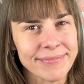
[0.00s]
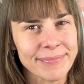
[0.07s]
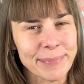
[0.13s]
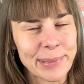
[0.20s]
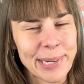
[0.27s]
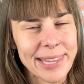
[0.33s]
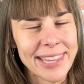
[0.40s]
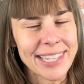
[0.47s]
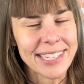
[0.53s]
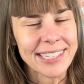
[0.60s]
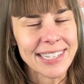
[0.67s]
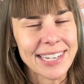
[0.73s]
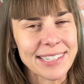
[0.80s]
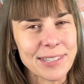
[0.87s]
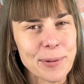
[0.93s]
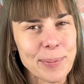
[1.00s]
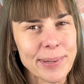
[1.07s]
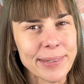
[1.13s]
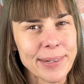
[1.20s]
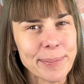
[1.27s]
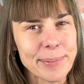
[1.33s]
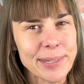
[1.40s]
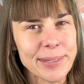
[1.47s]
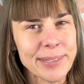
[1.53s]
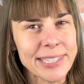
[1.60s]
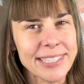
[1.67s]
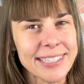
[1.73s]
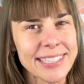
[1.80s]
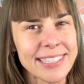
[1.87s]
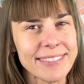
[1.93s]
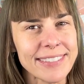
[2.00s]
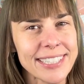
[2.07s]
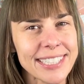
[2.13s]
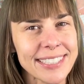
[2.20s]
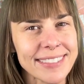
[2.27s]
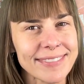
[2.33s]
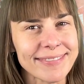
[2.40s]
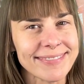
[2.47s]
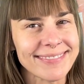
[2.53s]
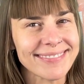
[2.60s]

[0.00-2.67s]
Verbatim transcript: Breathe in and open up to receiving.